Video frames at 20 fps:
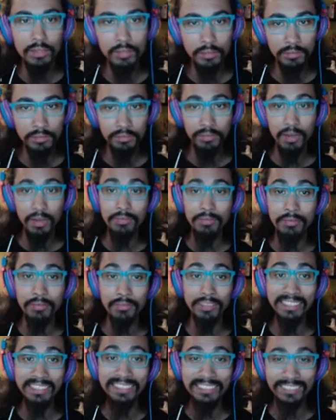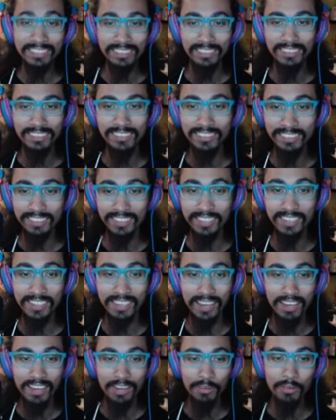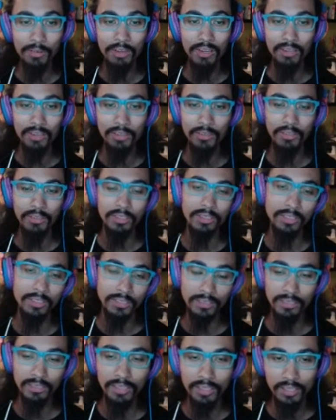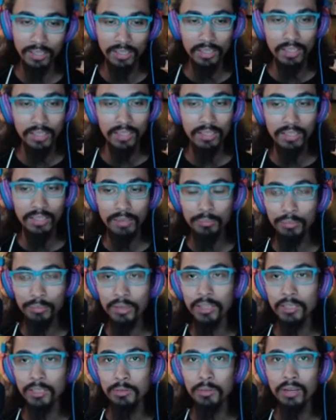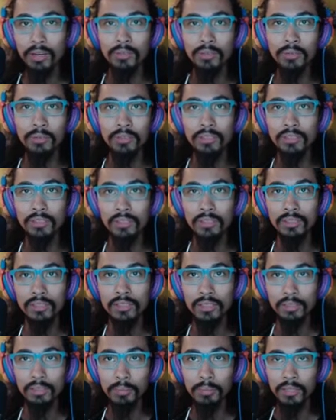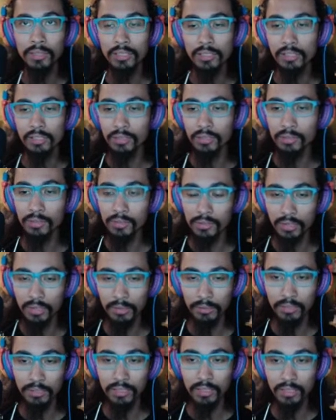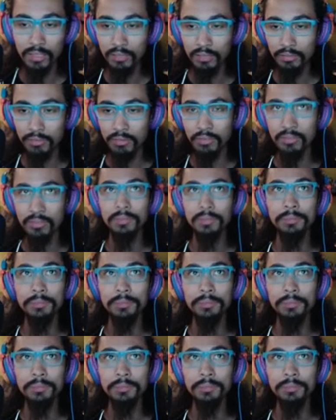5 races just today. Wow, that boss battle was a +2, so that was kind of difficult.